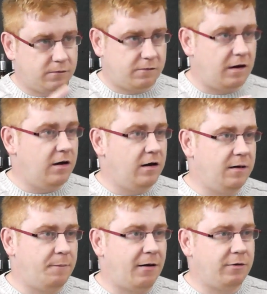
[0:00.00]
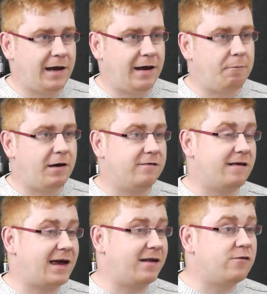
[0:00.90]
to learn about it because I
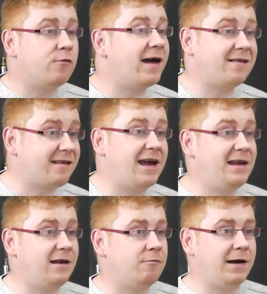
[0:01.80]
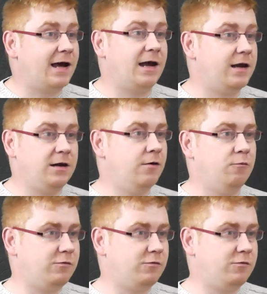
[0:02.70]
get so excited when I get a new,